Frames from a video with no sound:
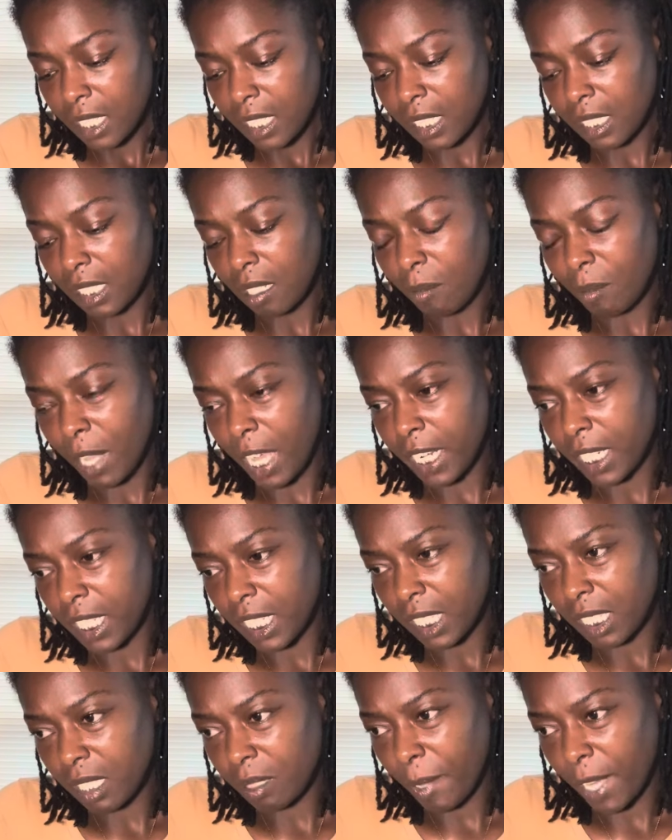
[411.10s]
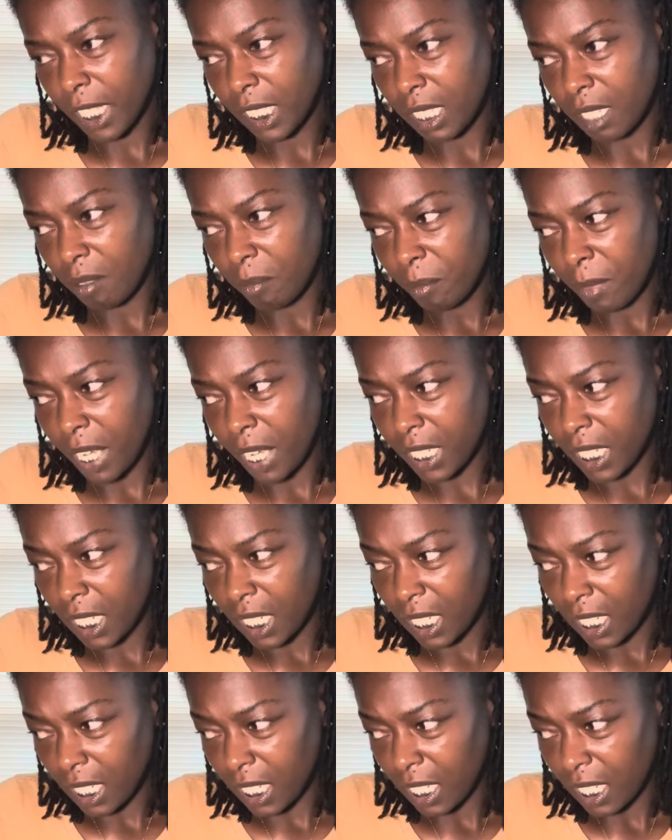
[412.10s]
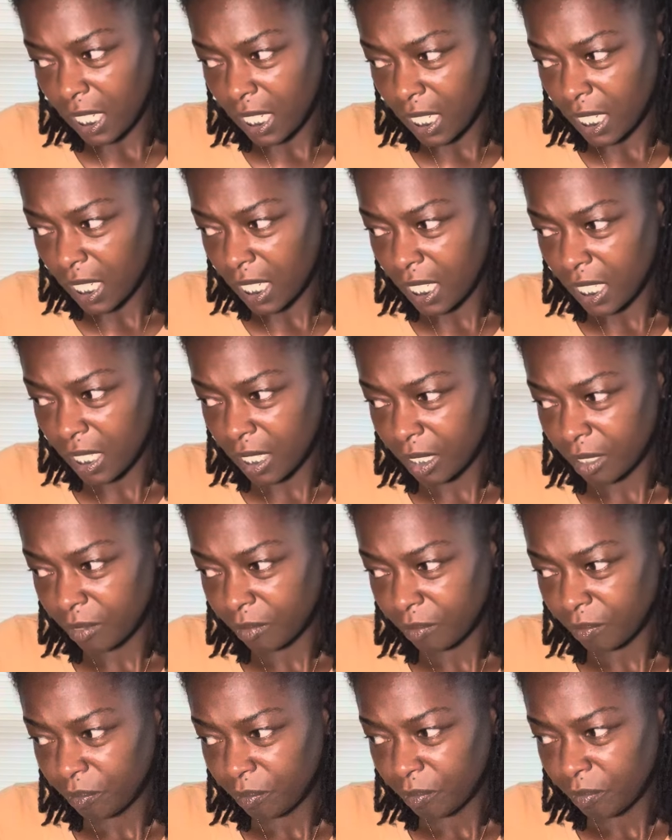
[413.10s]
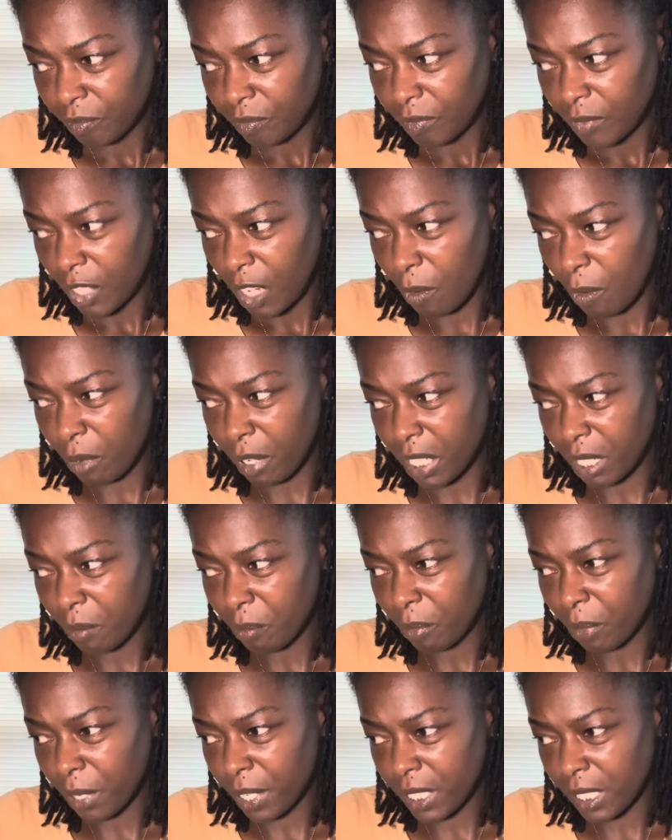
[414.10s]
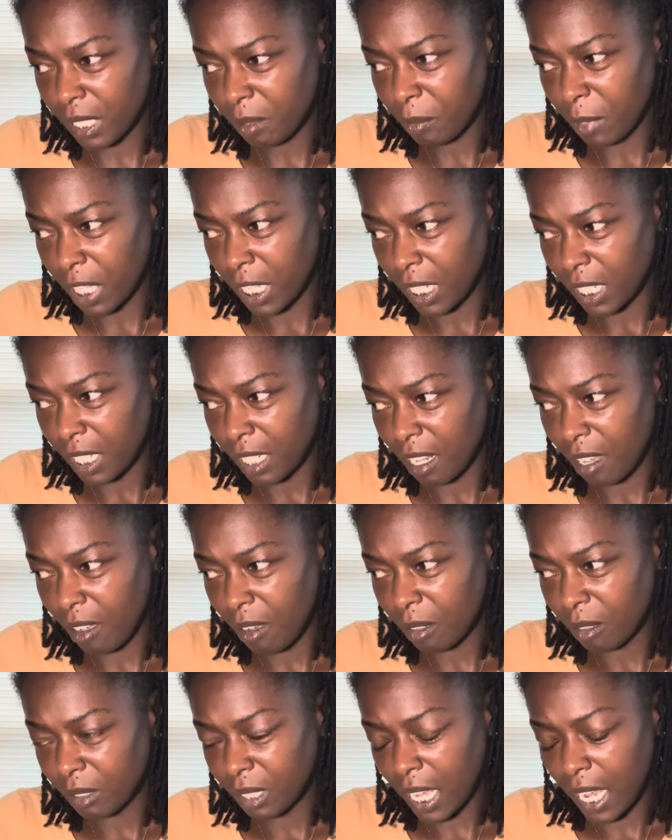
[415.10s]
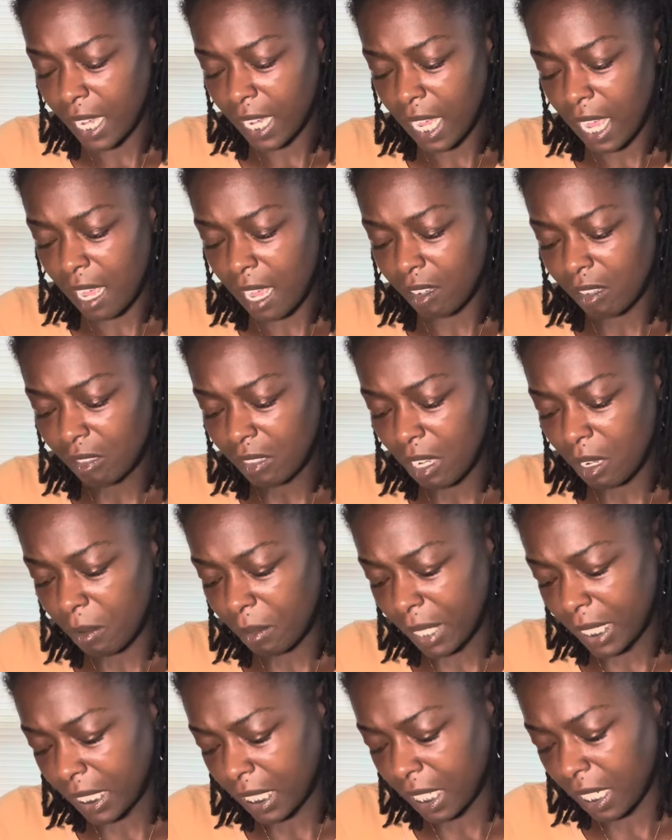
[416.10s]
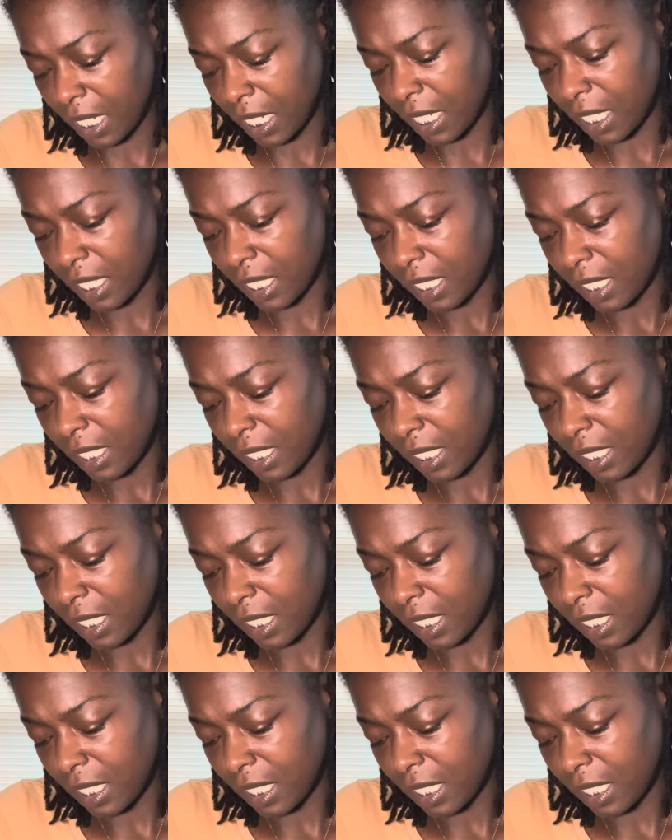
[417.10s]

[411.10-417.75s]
some unexpected money. With imprisonment though, like I don't know what that is.